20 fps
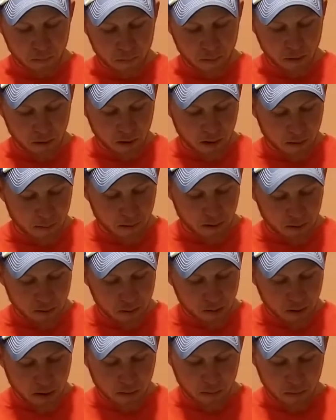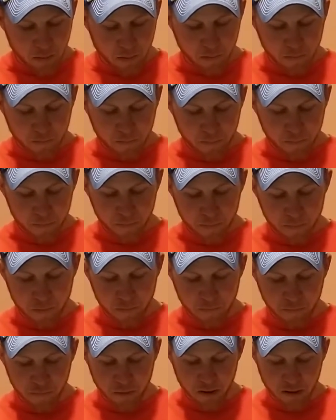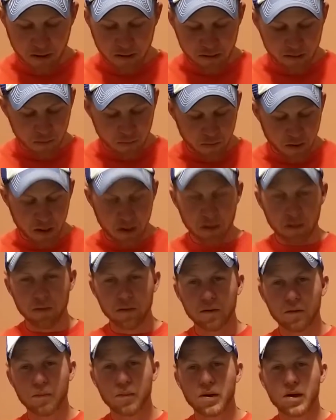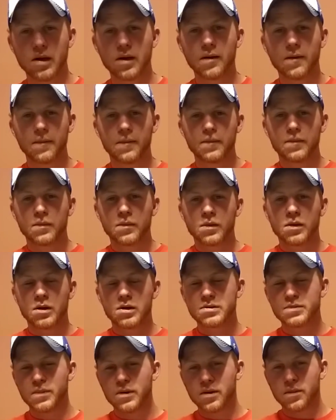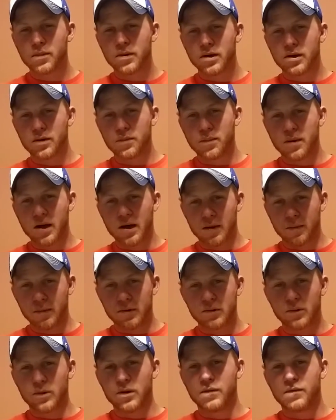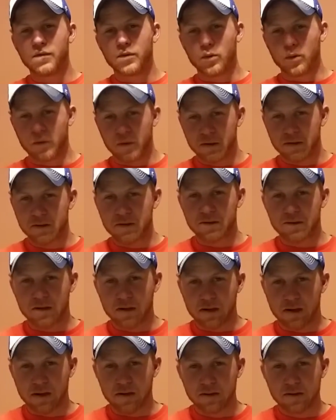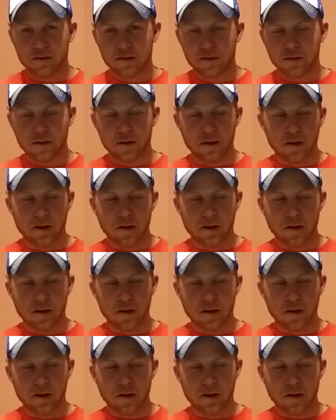But let me rephrase on that a little bit. There's been a big debate between 40s and 10s.